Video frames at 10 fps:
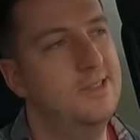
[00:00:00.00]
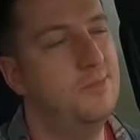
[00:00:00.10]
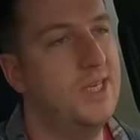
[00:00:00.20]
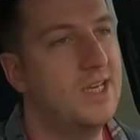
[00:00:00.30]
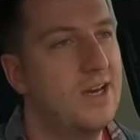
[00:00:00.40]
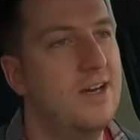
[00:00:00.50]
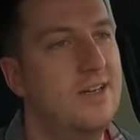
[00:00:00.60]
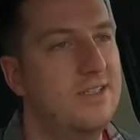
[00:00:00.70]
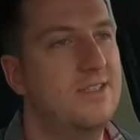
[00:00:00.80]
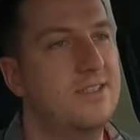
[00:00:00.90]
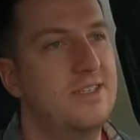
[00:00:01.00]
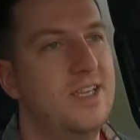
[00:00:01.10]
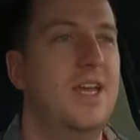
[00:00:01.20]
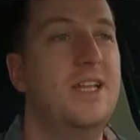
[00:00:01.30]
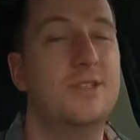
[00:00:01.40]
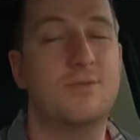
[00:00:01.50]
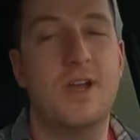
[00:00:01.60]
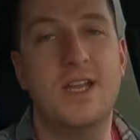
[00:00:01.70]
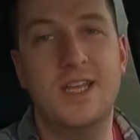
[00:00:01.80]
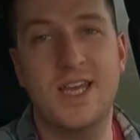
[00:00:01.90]
because it is
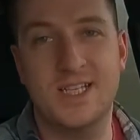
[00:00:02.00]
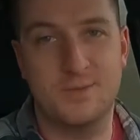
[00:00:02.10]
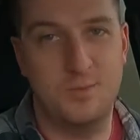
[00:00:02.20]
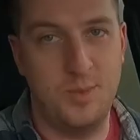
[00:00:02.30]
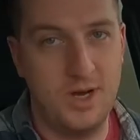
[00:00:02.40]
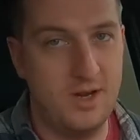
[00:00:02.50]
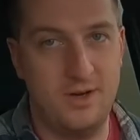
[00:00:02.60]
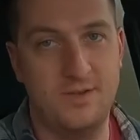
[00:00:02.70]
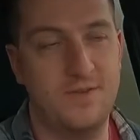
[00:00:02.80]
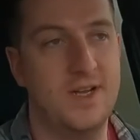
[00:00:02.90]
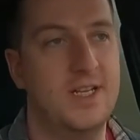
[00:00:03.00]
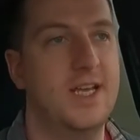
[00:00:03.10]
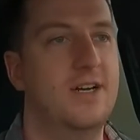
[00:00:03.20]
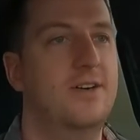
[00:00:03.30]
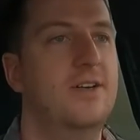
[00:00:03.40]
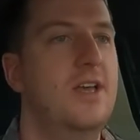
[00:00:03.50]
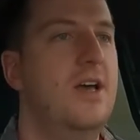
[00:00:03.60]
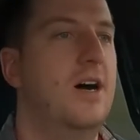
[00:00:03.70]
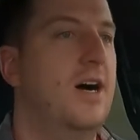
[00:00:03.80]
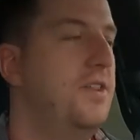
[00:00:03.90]
raining its butt off right now.
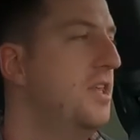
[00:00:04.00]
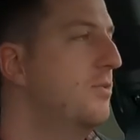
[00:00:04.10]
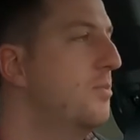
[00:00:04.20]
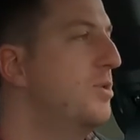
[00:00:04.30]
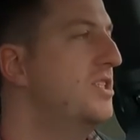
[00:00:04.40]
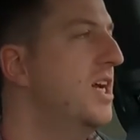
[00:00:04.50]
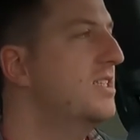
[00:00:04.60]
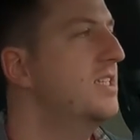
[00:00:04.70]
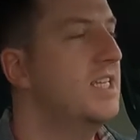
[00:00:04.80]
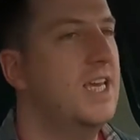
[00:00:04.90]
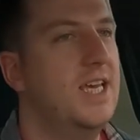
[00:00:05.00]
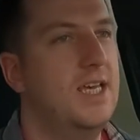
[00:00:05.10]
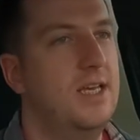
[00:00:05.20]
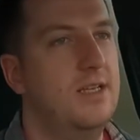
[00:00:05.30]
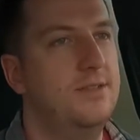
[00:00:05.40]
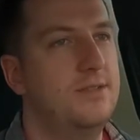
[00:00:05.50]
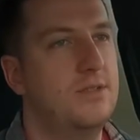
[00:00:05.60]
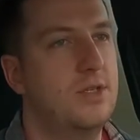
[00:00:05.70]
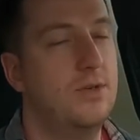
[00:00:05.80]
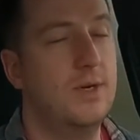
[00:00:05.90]
I think we're projected to get
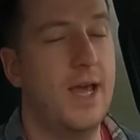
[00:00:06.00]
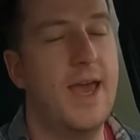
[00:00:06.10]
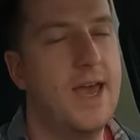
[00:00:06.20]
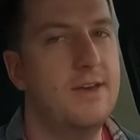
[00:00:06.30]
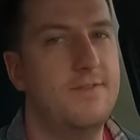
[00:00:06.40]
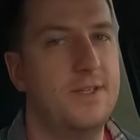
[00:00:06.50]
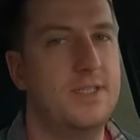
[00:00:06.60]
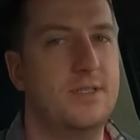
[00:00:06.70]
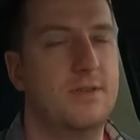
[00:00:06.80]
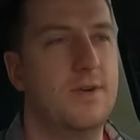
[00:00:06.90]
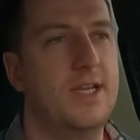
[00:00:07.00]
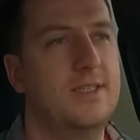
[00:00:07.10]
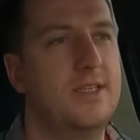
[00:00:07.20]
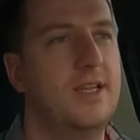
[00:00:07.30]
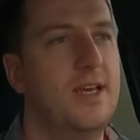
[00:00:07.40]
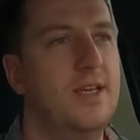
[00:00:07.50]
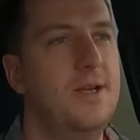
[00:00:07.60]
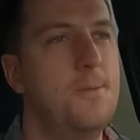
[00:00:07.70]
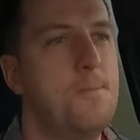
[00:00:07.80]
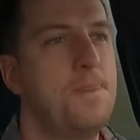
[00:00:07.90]
2.5 inches of rain today.
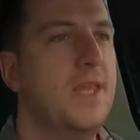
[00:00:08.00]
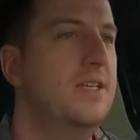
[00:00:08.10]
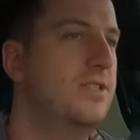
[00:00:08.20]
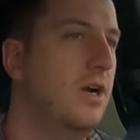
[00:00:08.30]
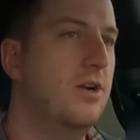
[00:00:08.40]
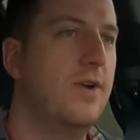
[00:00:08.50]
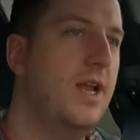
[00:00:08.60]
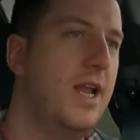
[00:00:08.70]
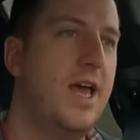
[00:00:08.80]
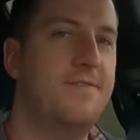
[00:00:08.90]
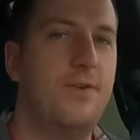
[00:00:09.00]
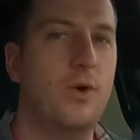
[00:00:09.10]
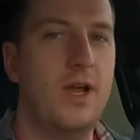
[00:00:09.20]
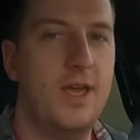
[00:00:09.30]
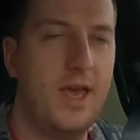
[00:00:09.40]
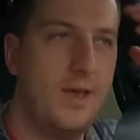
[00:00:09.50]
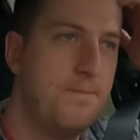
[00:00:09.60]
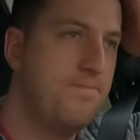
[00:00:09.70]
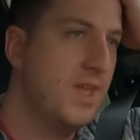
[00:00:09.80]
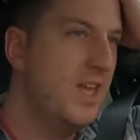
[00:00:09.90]
Started raining at 4 a.m.
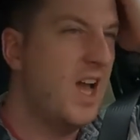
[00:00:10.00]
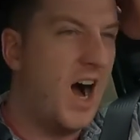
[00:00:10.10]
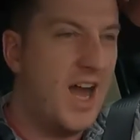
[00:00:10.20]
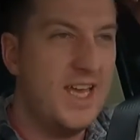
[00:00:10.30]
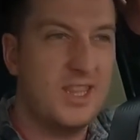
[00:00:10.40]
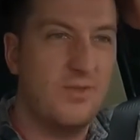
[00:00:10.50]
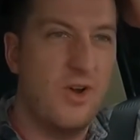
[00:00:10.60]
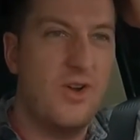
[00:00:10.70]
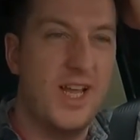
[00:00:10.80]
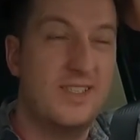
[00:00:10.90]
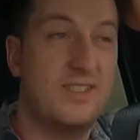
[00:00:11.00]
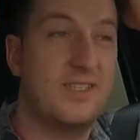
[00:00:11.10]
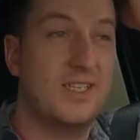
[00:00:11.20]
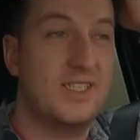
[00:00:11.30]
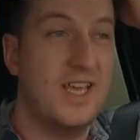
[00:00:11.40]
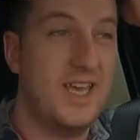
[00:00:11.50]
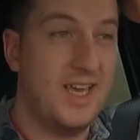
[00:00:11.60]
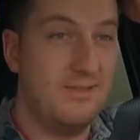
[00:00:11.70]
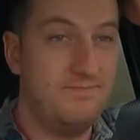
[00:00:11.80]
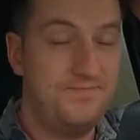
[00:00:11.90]
I hit the road at 6
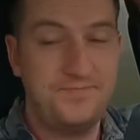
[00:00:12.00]
a.m.